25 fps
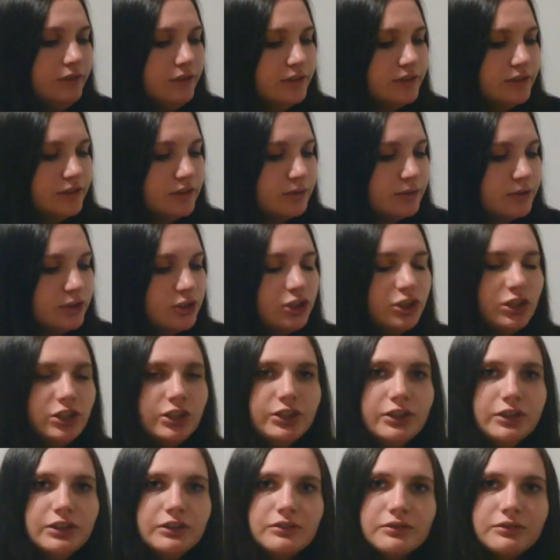the
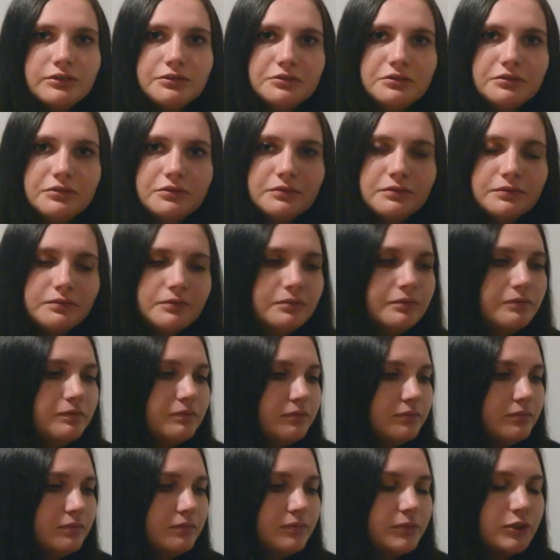squishy
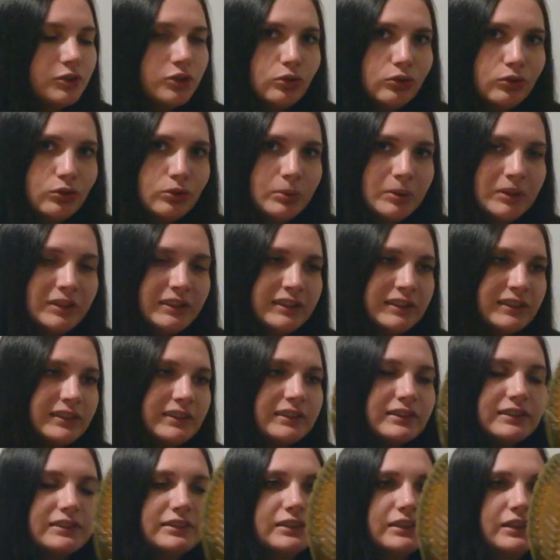sold
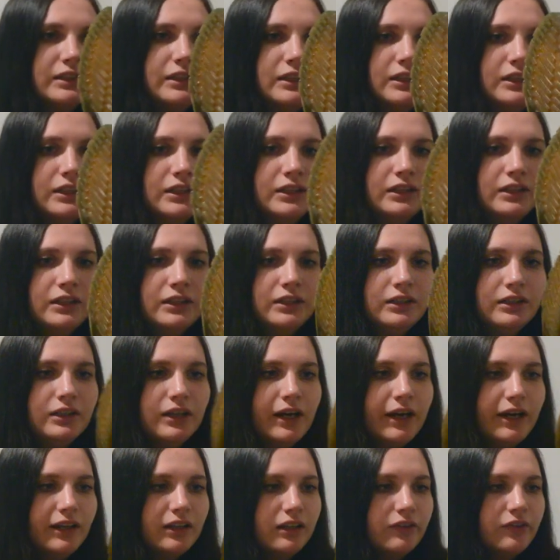ones.
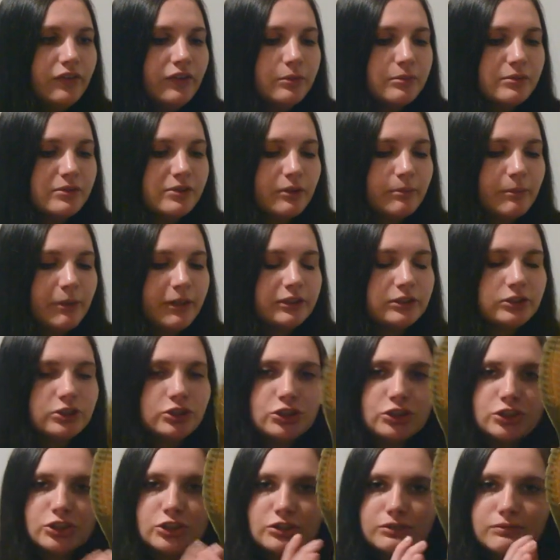I love them so
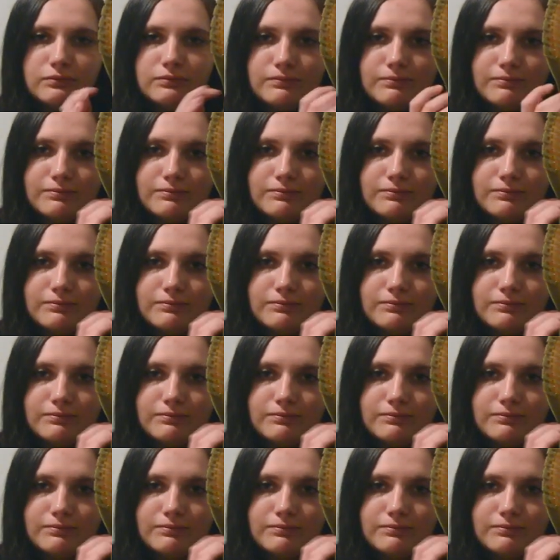much.